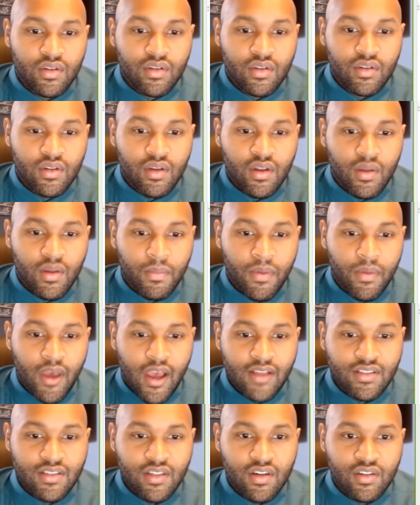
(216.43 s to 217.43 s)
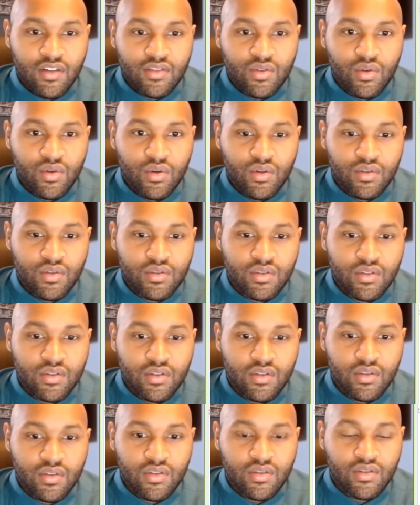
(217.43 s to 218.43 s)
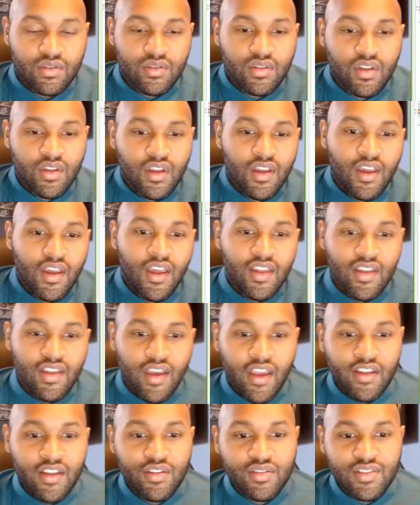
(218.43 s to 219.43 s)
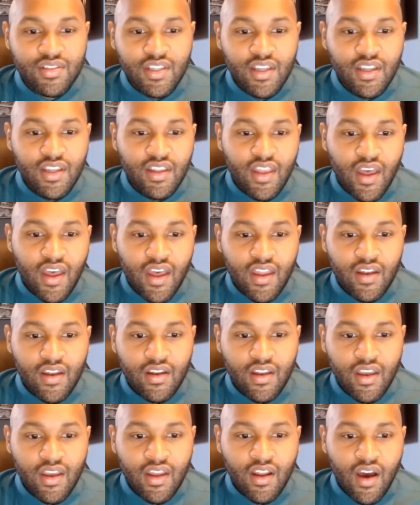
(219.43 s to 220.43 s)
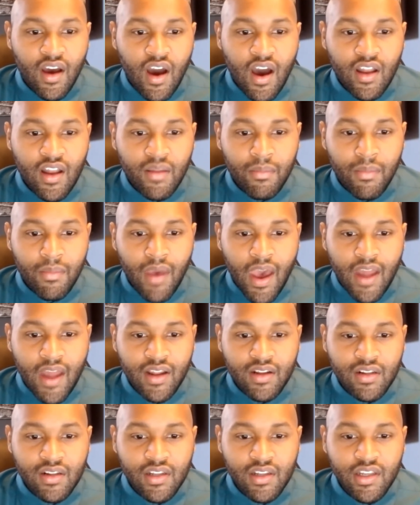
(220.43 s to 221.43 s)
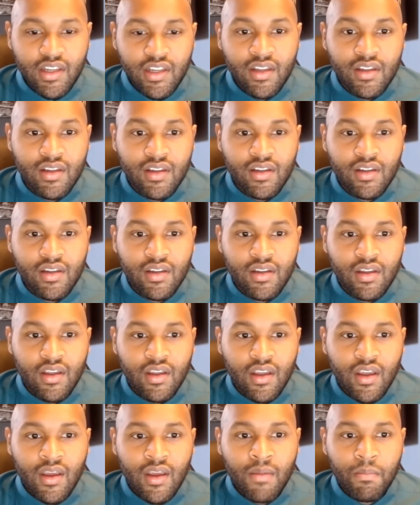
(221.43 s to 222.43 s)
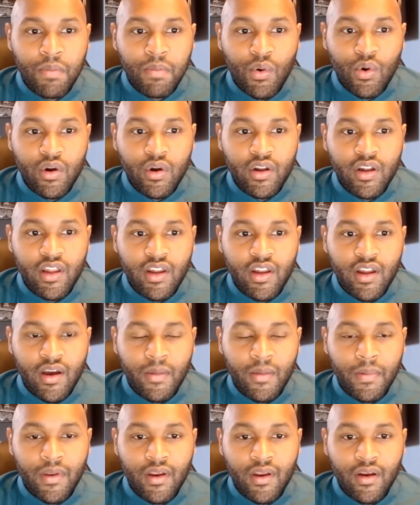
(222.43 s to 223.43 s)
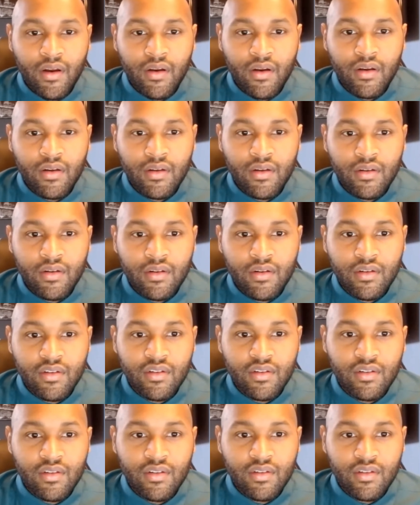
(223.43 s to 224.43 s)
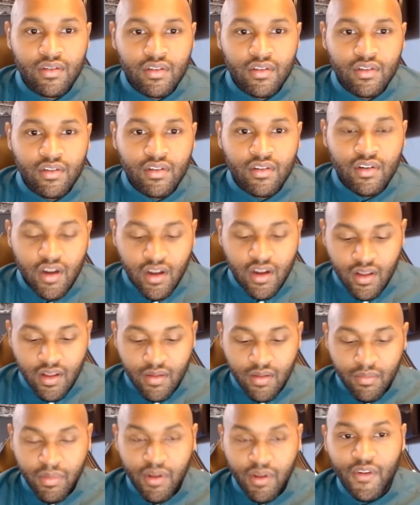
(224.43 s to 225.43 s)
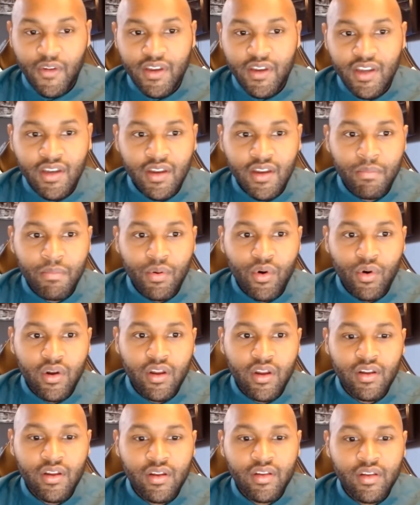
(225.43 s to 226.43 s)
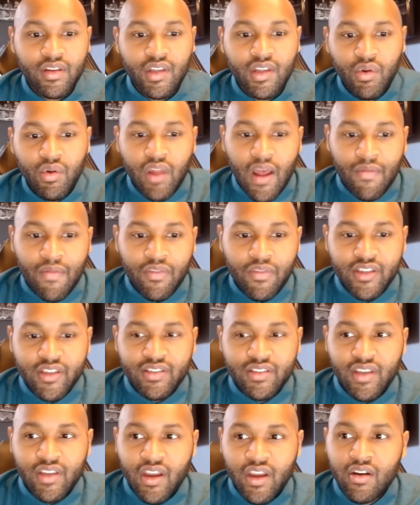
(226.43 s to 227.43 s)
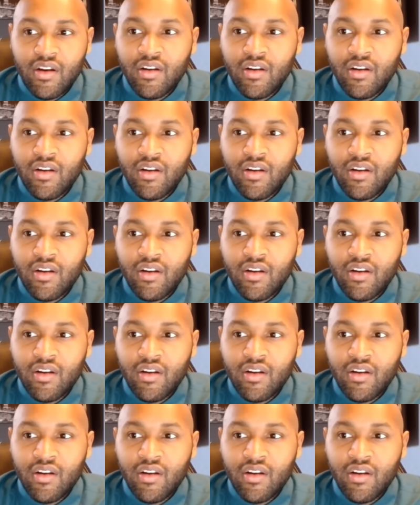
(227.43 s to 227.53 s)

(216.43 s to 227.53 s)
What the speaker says: pass in our scores. And you see that it automatically imported it up here. All right? But if it didn't import it, you would have this error,